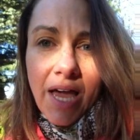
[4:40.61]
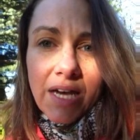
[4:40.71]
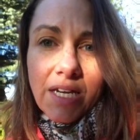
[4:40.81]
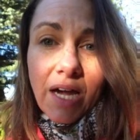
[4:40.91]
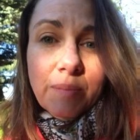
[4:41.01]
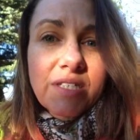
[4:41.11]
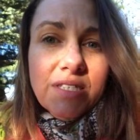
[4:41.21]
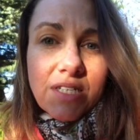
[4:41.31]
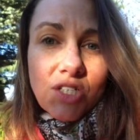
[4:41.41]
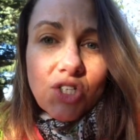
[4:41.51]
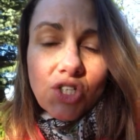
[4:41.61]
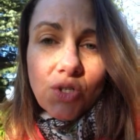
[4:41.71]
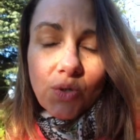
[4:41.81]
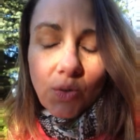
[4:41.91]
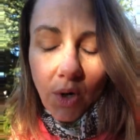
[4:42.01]
and I'm listening
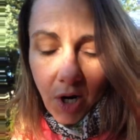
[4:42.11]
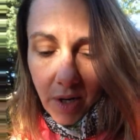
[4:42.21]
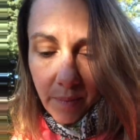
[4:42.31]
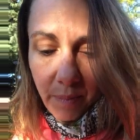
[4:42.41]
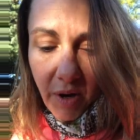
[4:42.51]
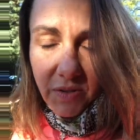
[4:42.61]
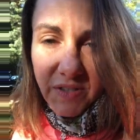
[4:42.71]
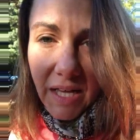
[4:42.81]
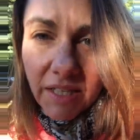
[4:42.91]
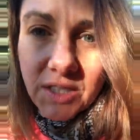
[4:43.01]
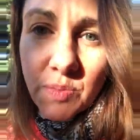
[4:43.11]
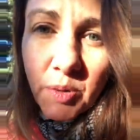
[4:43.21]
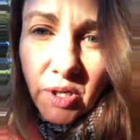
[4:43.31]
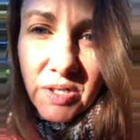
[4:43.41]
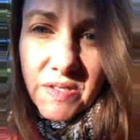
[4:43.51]
to um, Paul Selig's
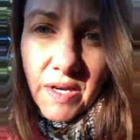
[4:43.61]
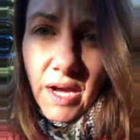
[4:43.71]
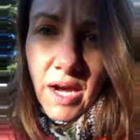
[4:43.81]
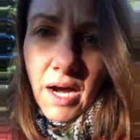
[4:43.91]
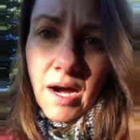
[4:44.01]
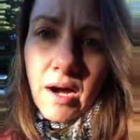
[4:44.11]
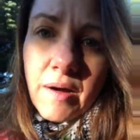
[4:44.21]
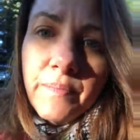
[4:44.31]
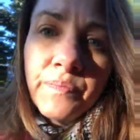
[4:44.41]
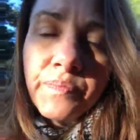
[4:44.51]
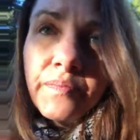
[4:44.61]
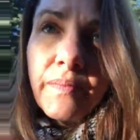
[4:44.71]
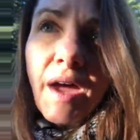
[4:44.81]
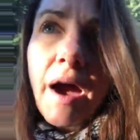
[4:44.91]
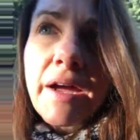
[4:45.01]
books. Um,
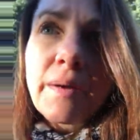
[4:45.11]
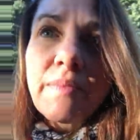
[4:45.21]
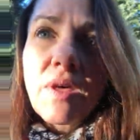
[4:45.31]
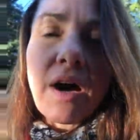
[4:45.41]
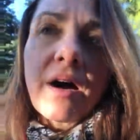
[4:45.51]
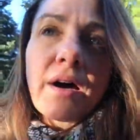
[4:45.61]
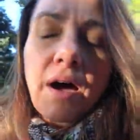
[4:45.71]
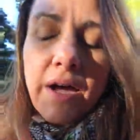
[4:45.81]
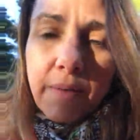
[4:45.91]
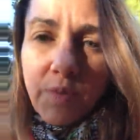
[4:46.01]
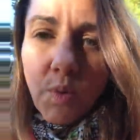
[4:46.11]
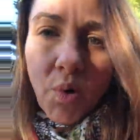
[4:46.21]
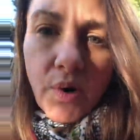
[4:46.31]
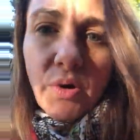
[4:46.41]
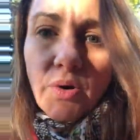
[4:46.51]
I am, uh, I am the
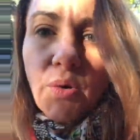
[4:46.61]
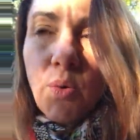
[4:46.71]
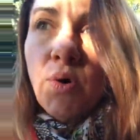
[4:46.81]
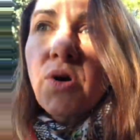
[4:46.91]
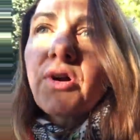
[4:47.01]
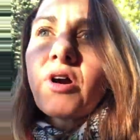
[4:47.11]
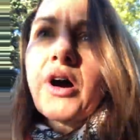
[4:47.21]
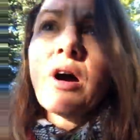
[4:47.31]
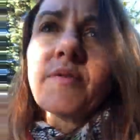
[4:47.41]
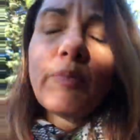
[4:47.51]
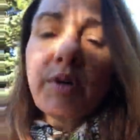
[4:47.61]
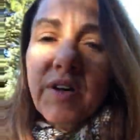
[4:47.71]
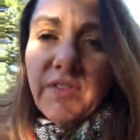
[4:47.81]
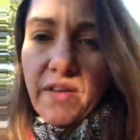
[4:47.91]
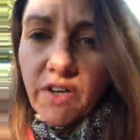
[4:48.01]
Word, or uh, the Book
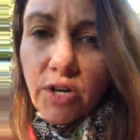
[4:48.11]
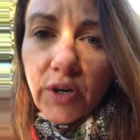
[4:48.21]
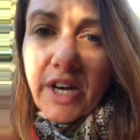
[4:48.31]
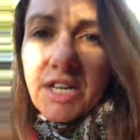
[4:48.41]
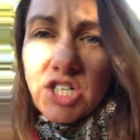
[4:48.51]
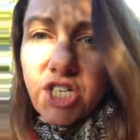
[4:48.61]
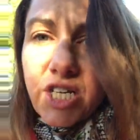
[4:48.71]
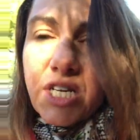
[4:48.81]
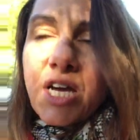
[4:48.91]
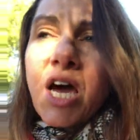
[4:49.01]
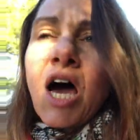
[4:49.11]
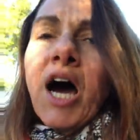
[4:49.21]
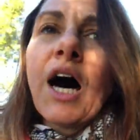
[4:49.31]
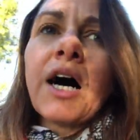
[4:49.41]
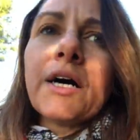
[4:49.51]
of Love and Creation.
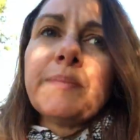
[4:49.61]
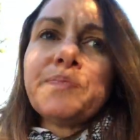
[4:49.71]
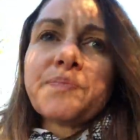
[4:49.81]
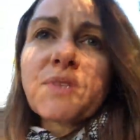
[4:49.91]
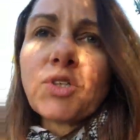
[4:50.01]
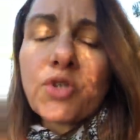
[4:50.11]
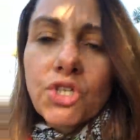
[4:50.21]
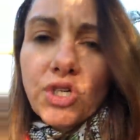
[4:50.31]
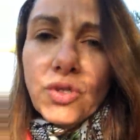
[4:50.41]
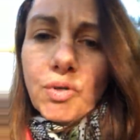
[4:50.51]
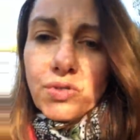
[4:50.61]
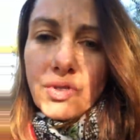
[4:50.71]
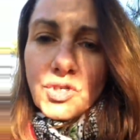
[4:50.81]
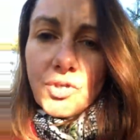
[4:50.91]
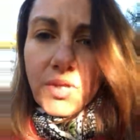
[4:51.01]
Um, usually those are
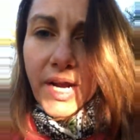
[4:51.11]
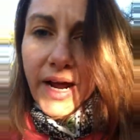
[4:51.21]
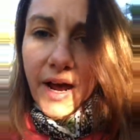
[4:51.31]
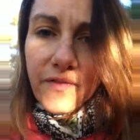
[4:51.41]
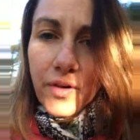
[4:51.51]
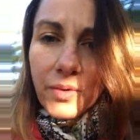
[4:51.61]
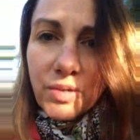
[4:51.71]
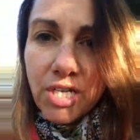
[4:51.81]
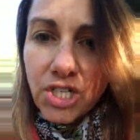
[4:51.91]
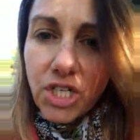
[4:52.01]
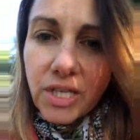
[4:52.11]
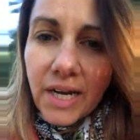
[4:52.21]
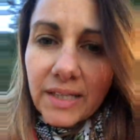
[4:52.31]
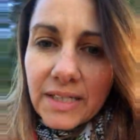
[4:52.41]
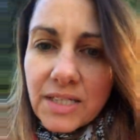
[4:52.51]
the two that I have on rotation that
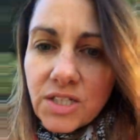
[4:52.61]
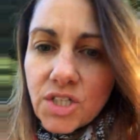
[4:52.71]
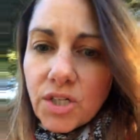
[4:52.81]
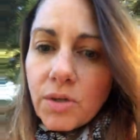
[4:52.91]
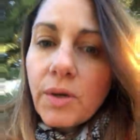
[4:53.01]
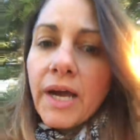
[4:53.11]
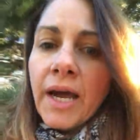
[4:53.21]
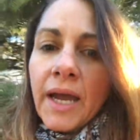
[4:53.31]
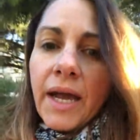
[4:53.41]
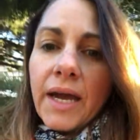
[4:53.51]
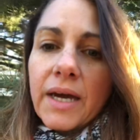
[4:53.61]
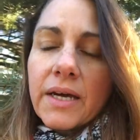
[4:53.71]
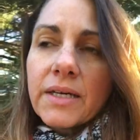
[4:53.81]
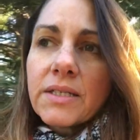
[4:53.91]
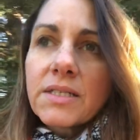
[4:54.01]
I listen to,
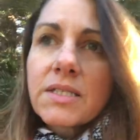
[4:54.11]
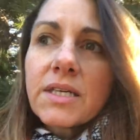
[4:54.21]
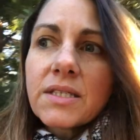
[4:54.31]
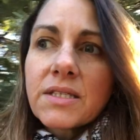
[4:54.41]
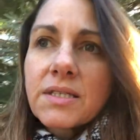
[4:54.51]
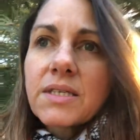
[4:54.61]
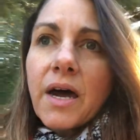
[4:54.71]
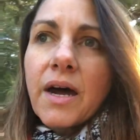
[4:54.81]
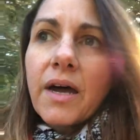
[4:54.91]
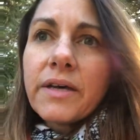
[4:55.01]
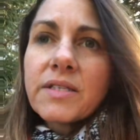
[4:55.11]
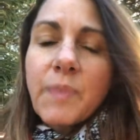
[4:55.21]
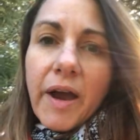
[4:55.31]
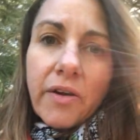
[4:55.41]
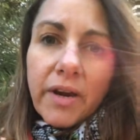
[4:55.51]
and it's
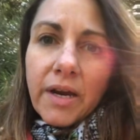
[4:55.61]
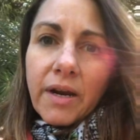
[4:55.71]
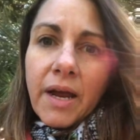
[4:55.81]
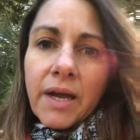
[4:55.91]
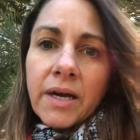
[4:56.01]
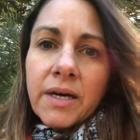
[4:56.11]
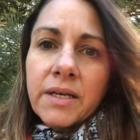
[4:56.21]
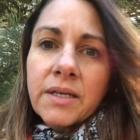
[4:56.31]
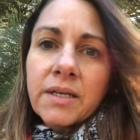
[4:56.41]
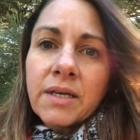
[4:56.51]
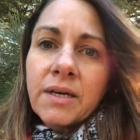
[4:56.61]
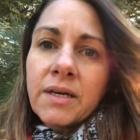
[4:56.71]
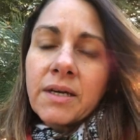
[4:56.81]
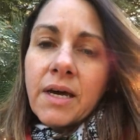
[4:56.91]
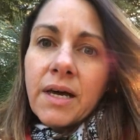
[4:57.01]
inspiring, and
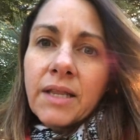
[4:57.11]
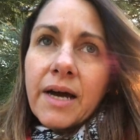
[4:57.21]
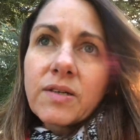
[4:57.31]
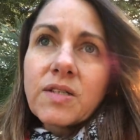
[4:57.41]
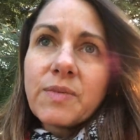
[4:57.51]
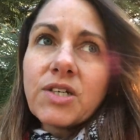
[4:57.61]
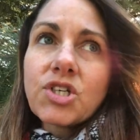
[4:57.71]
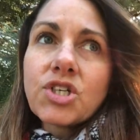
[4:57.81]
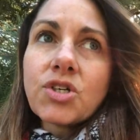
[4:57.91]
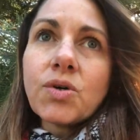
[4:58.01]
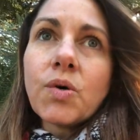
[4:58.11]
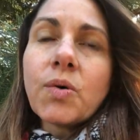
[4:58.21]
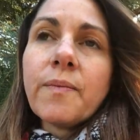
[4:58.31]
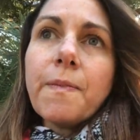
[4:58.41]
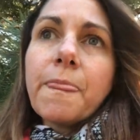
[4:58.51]
it allows me
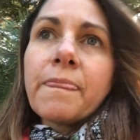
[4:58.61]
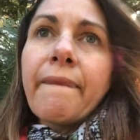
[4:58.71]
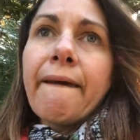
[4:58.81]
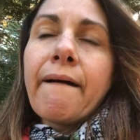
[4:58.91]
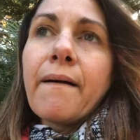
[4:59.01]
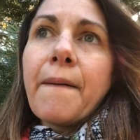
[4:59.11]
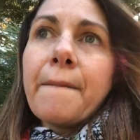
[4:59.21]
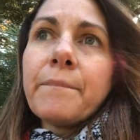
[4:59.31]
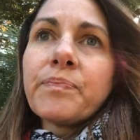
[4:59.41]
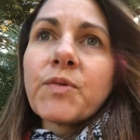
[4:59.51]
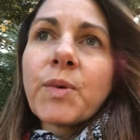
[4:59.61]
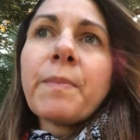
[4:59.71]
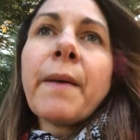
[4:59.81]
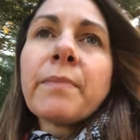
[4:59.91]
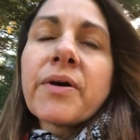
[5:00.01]
to um,
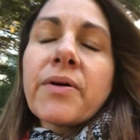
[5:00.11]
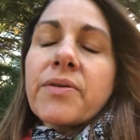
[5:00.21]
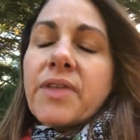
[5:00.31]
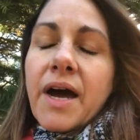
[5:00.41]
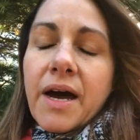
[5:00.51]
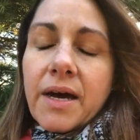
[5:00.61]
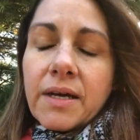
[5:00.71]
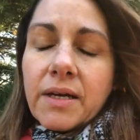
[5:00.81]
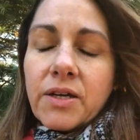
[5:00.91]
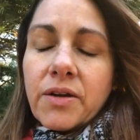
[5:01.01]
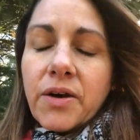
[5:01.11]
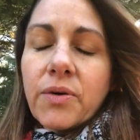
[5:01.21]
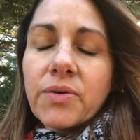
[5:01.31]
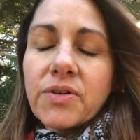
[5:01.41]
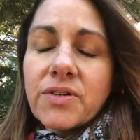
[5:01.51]
remember that, you
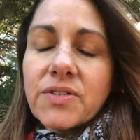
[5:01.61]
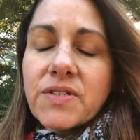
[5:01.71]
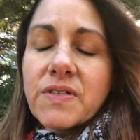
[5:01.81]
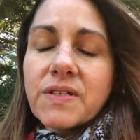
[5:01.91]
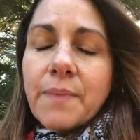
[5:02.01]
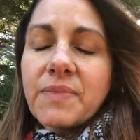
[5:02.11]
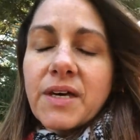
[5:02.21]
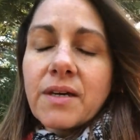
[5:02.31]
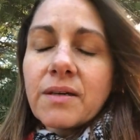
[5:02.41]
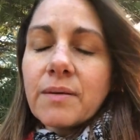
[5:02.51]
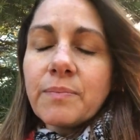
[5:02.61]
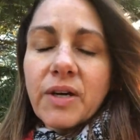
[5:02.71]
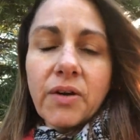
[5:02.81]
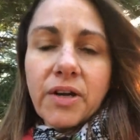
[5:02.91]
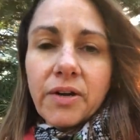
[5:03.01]
know, there's something
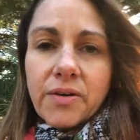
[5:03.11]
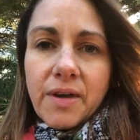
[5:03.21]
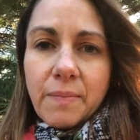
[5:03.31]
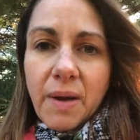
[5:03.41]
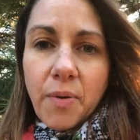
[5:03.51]
bigger here than my